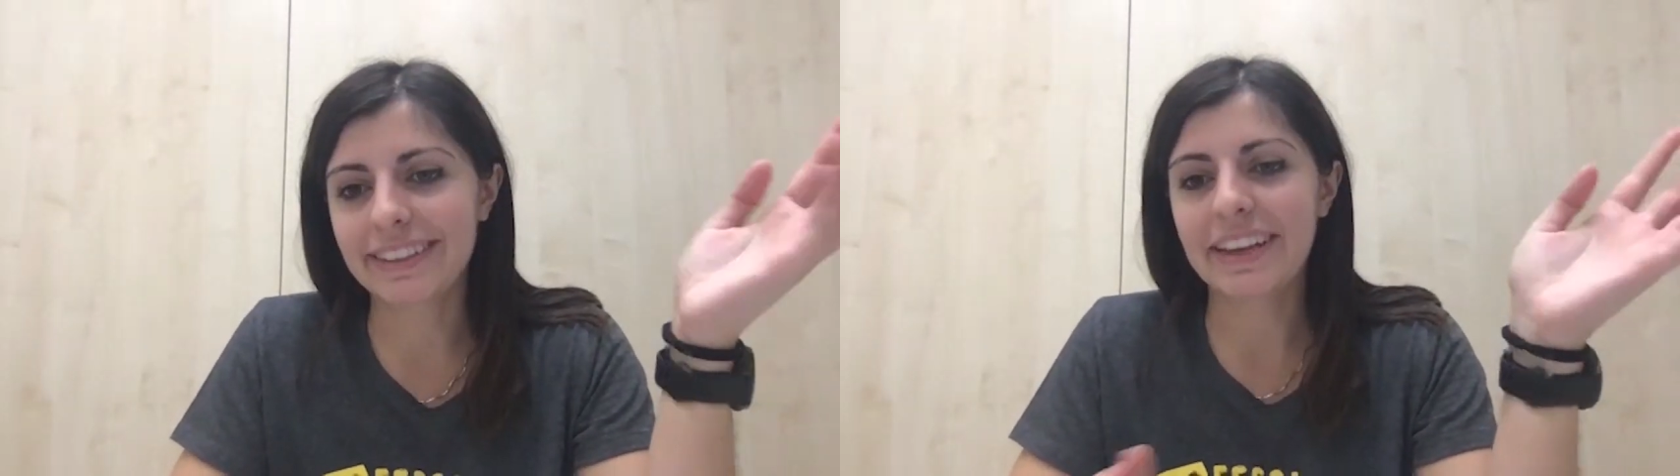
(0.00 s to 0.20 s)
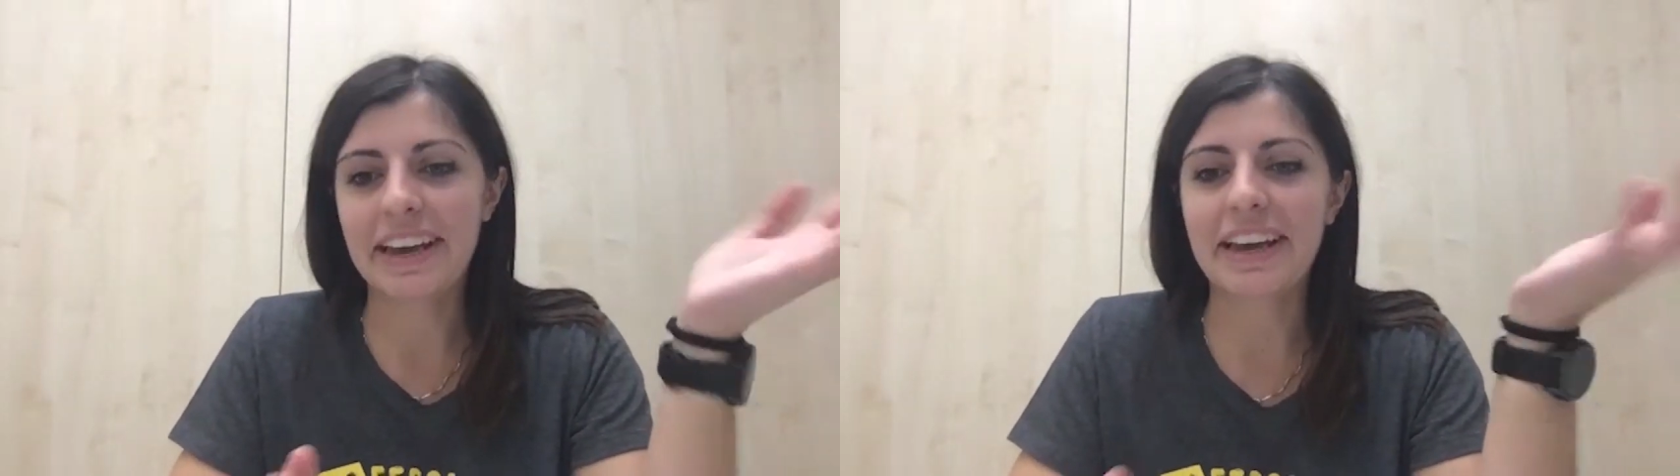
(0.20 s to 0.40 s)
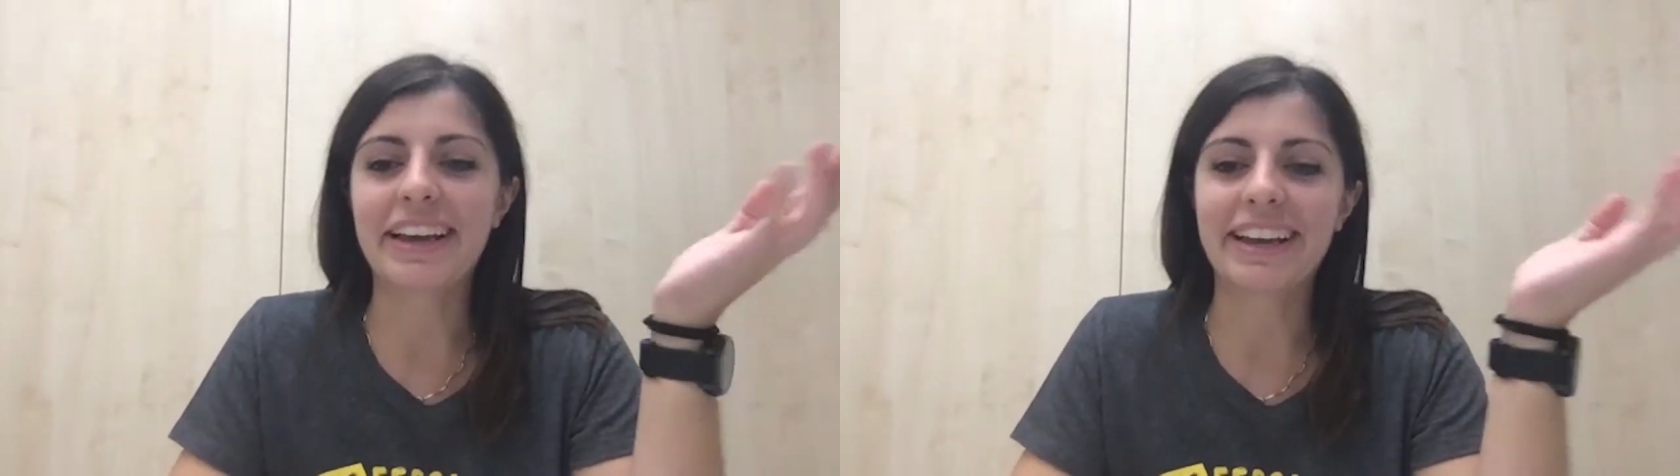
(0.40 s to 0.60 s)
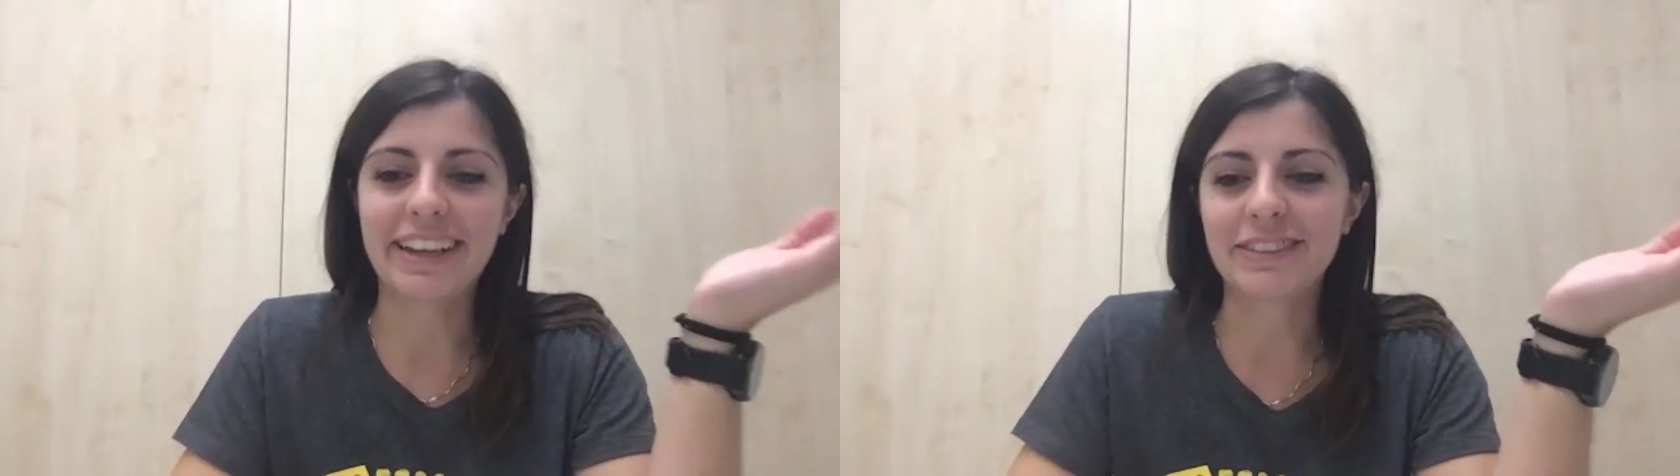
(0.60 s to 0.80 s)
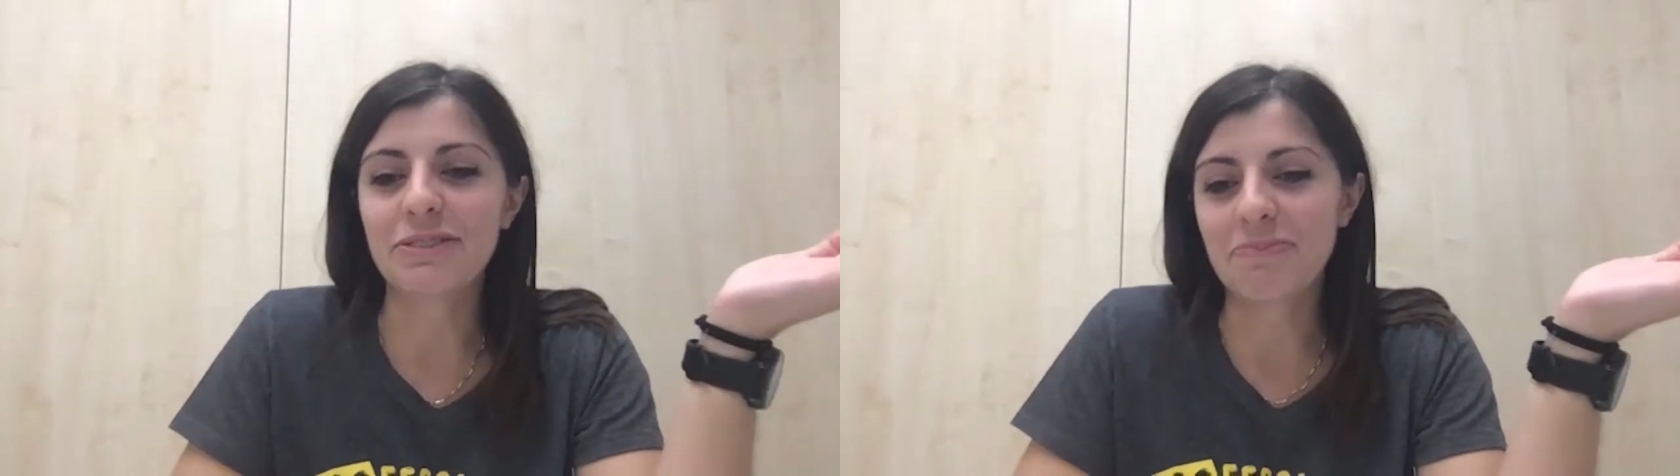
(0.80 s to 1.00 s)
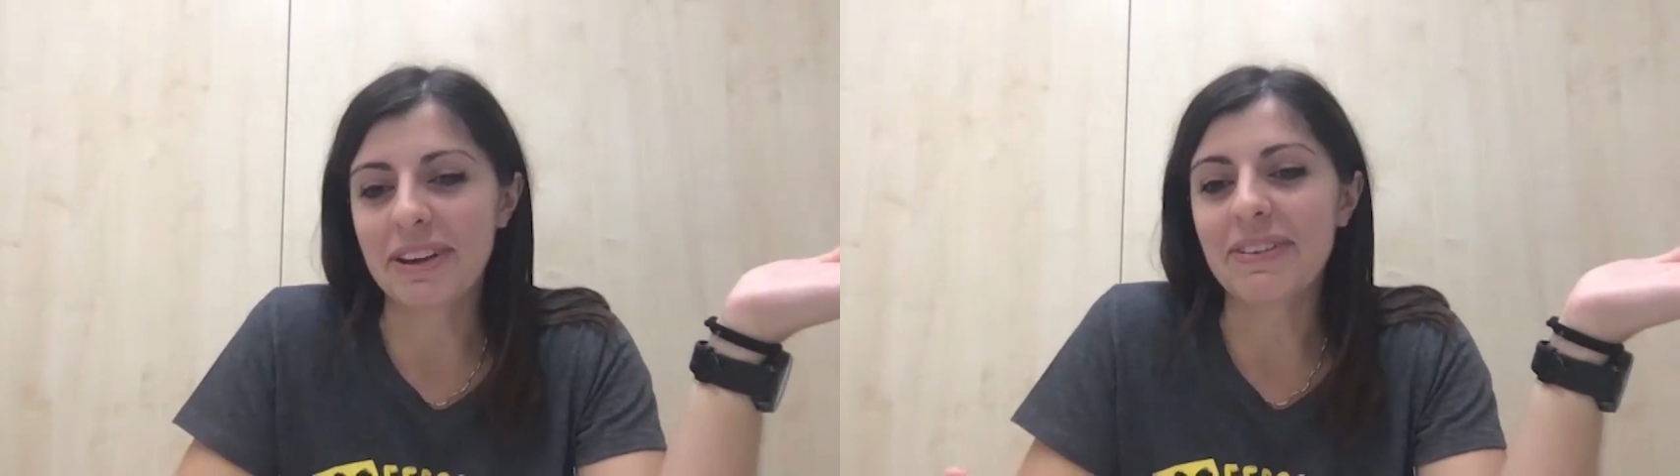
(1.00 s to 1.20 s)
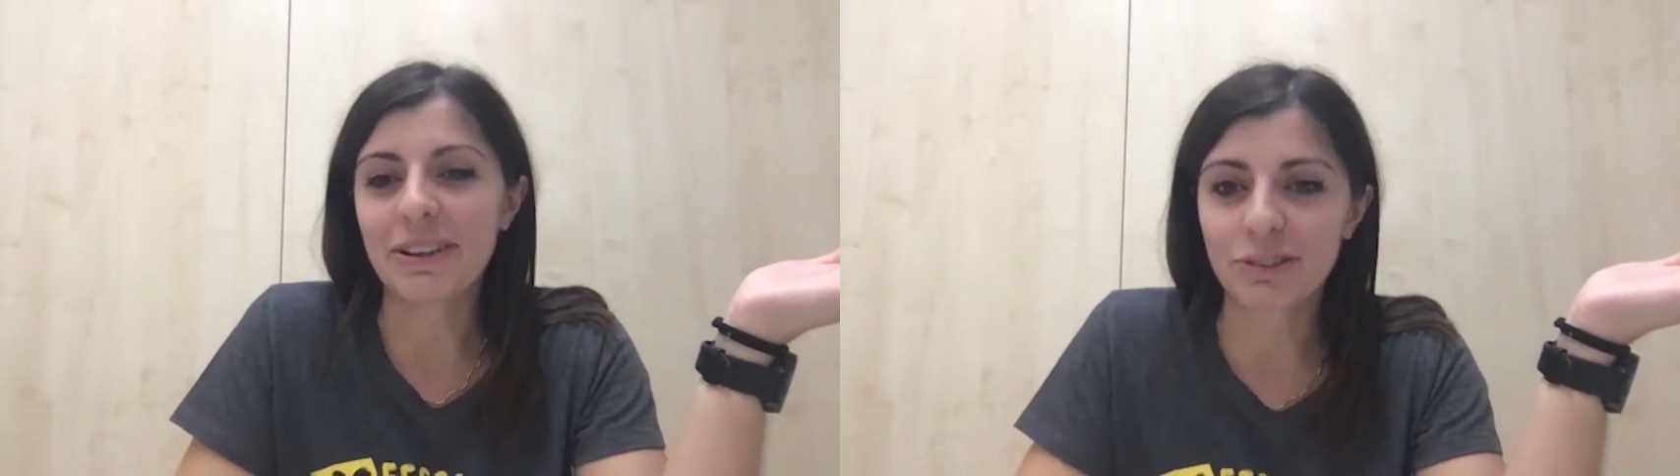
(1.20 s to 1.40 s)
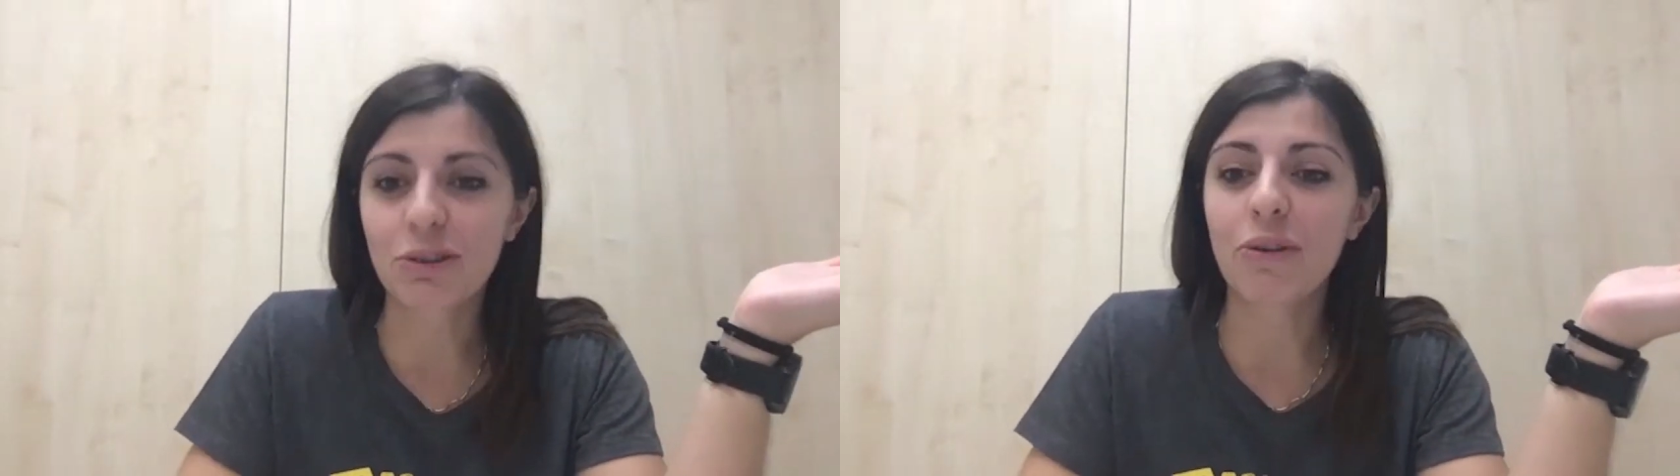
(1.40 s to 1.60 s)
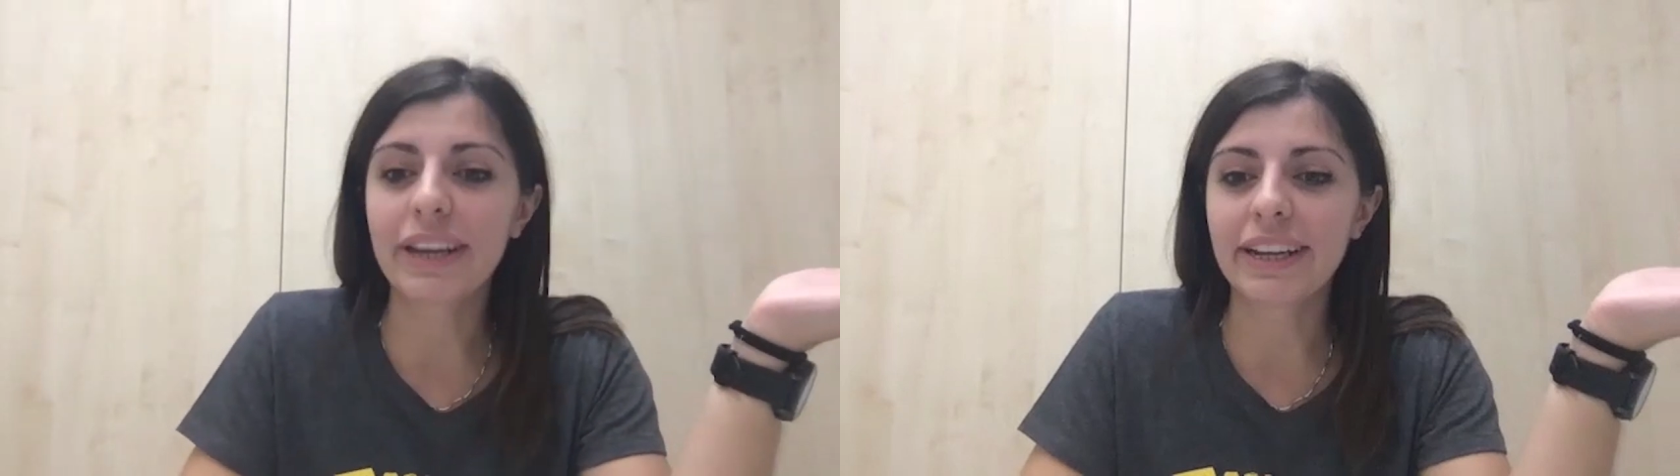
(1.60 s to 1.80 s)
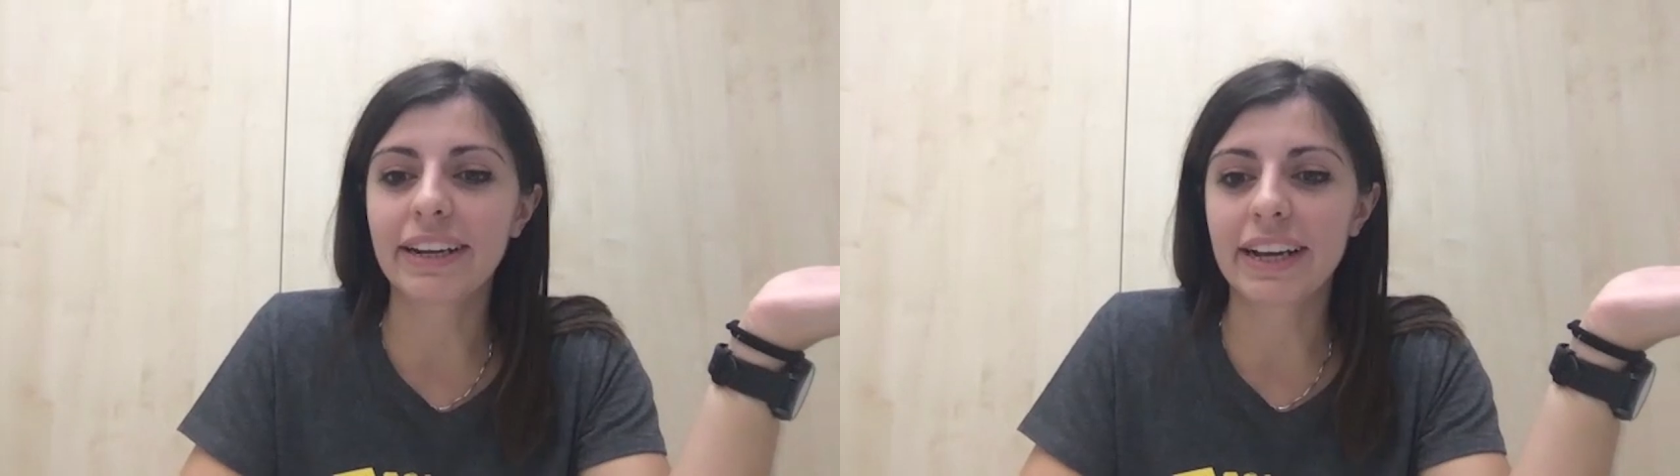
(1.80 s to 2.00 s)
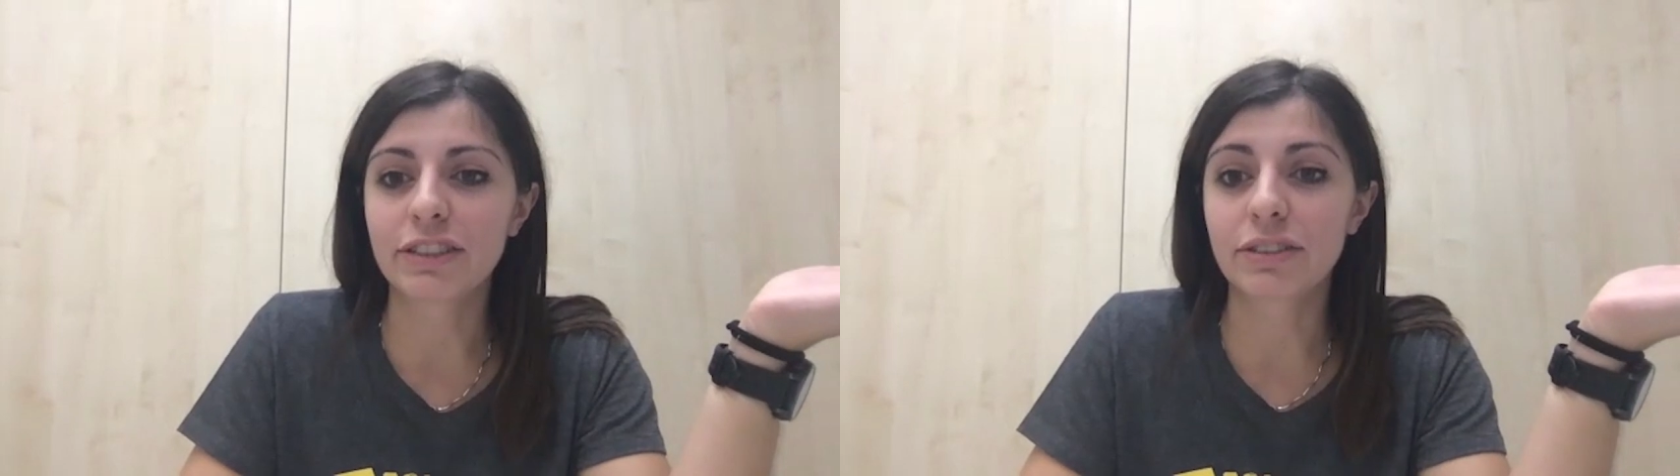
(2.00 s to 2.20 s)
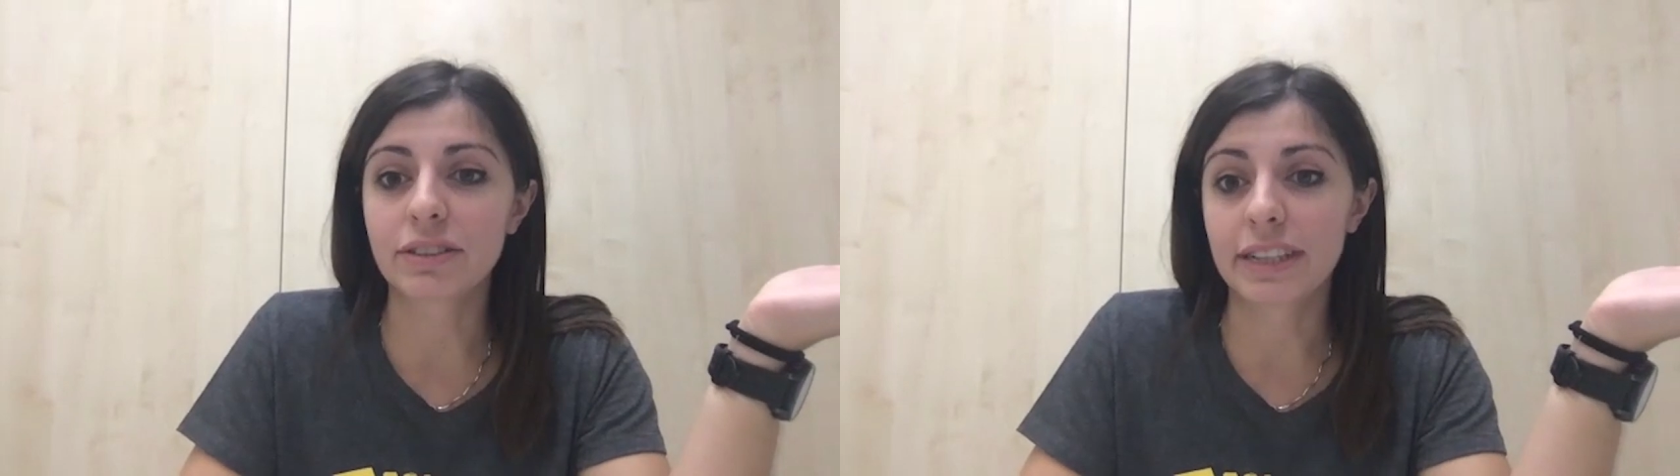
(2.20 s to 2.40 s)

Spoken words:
is maybe not going as